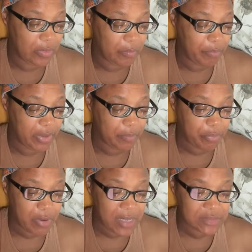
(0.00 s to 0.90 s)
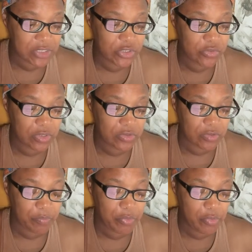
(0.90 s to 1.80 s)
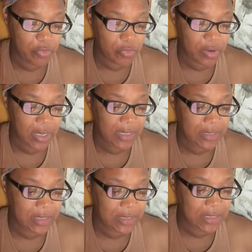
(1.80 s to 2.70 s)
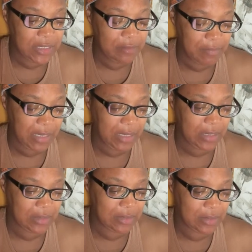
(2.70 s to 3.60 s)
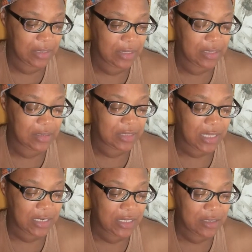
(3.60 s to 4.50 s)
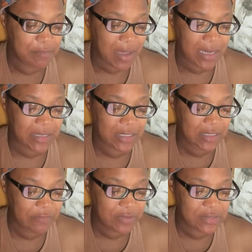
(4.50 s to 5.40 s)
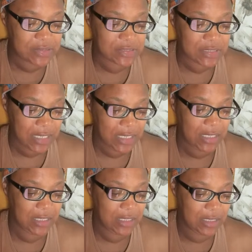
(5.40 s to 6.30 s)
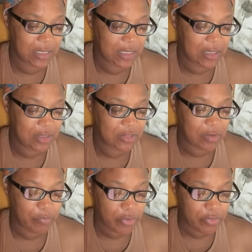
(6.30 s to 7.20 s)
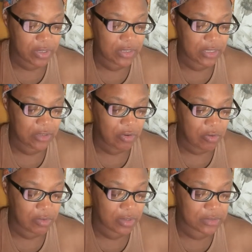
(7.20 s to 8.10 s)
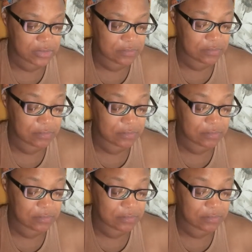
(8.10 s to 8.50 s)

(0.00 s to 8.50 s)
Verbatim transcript: but prosecuted the poor and the needy man, that he might even slay the broken in heart.